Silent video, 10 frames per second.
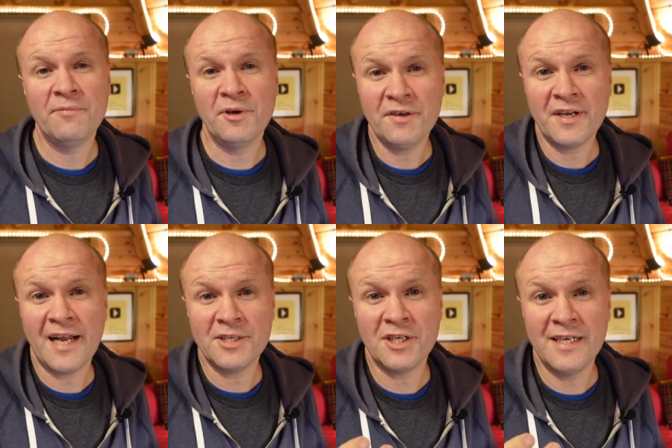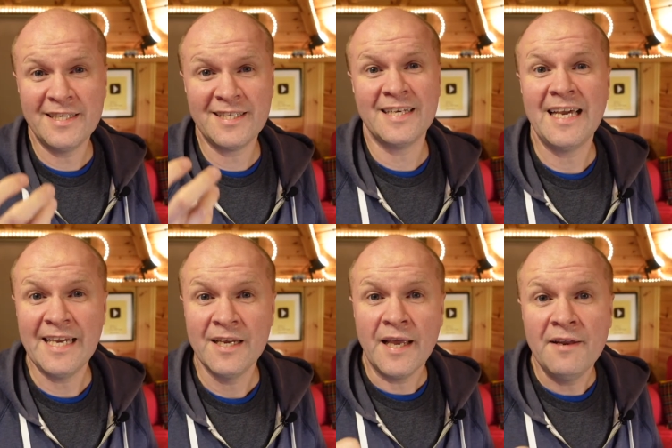where you can actually
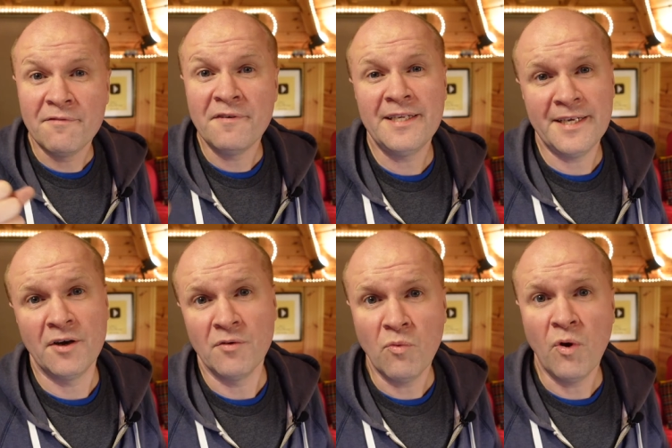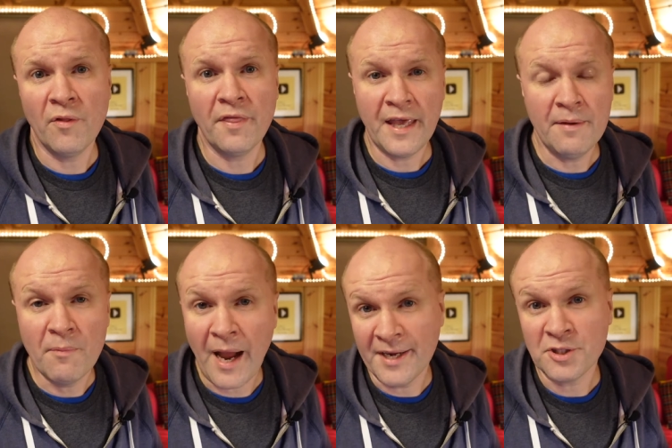see in video what the
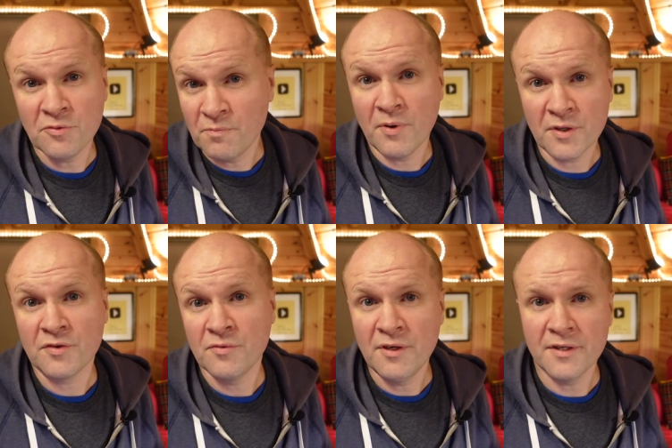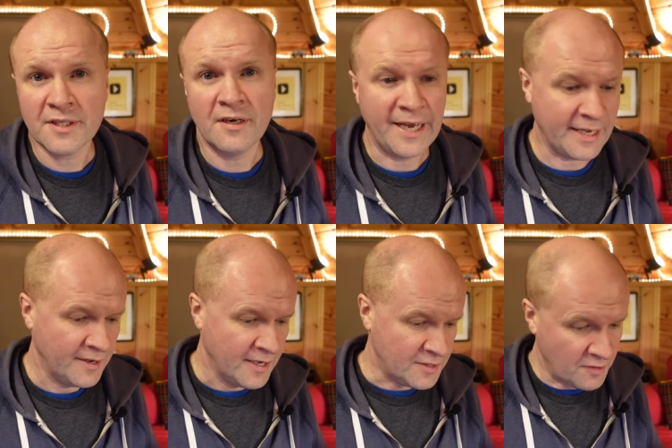actual bottle looks like.
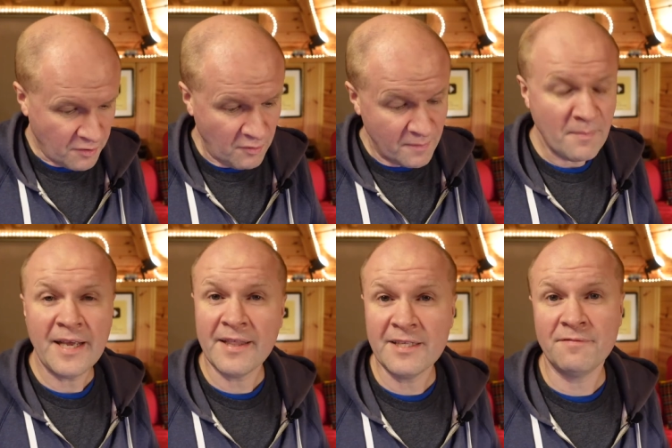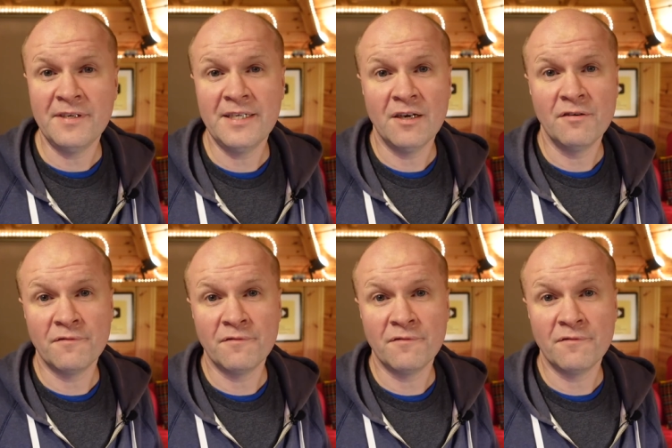So I thought I'd make this video